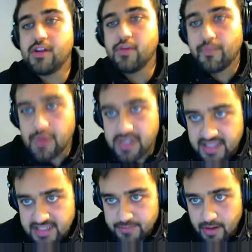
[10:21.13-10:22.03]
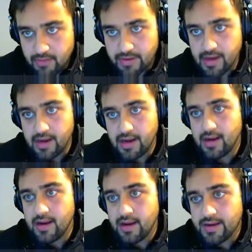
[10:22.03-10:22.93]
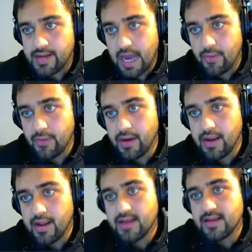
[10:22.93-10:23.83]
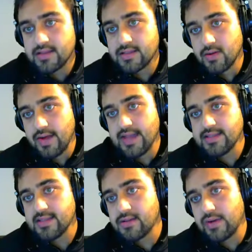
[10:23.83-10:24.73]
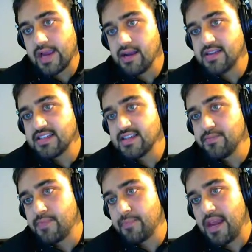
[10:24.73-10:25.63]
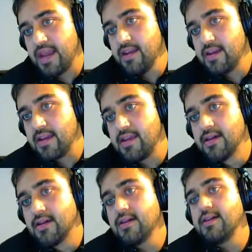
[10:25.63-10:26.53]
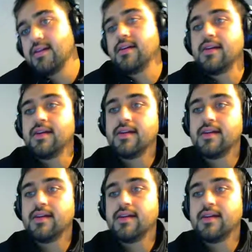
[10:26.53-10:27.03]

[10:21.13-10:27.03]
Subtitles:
And we need to push this boundary down so as to get a decision plane here,